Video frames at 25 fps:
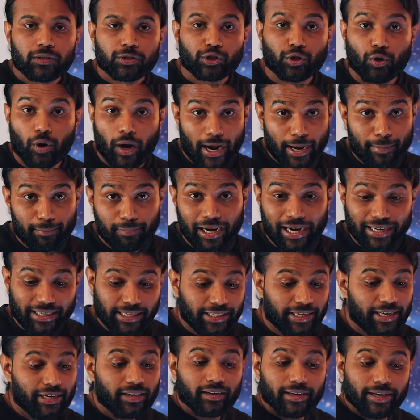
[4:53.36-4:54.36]
So I plugged
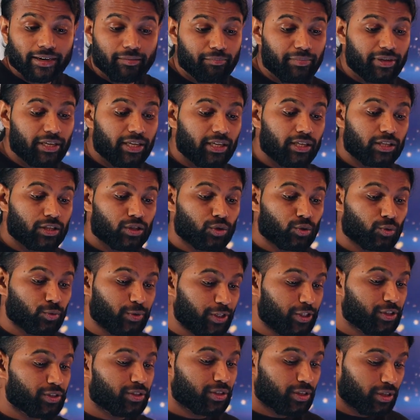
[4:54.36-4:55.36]
it in. Let me
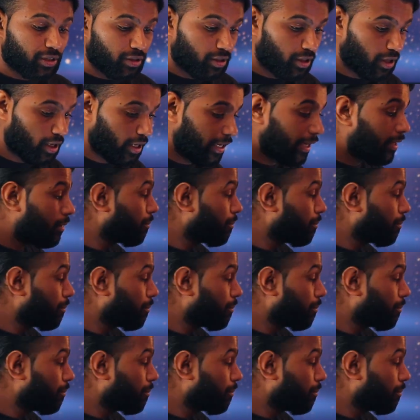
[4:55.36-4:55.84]
switch the